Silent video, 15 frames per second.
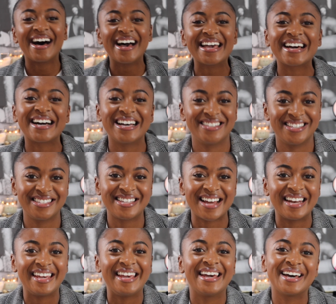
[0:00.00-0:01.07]
Hi guys, it's
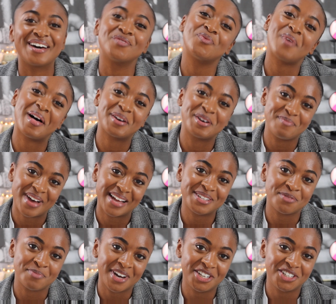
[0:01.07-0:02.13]
Danny here and welcome back
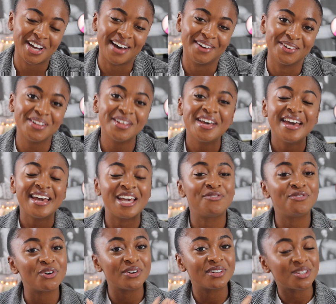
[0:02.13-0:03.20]
to my channel. If
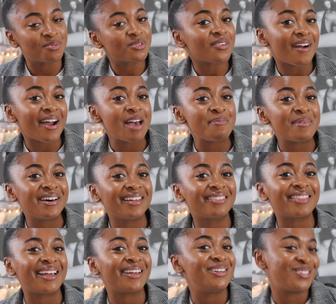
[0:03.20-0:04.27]
you're a subscriber,
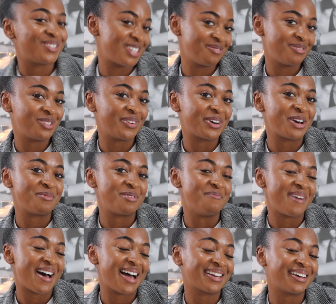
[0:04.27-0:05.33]
thank you so much for coming
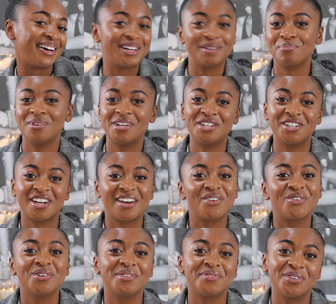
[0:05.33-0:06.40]
back. I appreciate
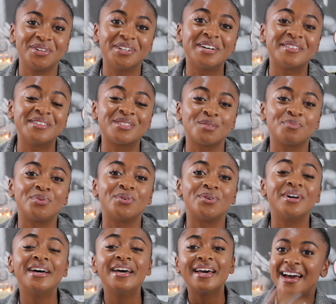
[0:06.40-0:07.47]
all of your love and
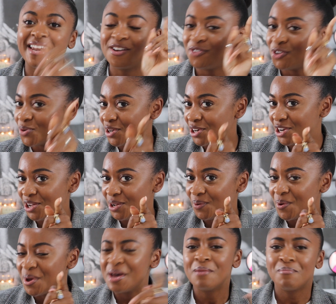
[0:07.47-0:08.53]
support. And if you are
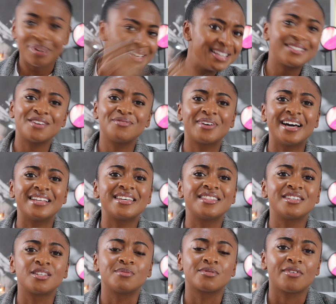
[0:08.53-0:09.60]
new, please don't forget to hit
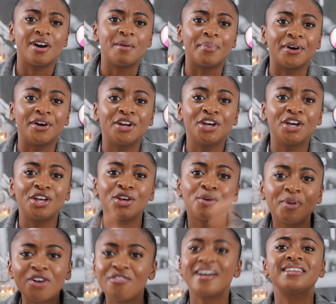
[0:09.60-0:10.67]
the subscribe button. You'd
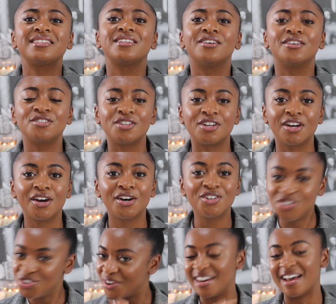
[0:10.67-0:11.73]
be crazy not to.
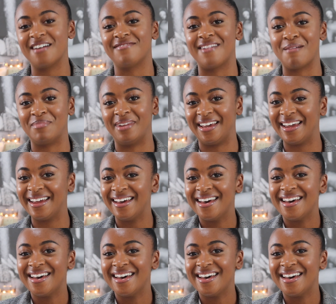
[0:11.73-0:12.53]
Join our family.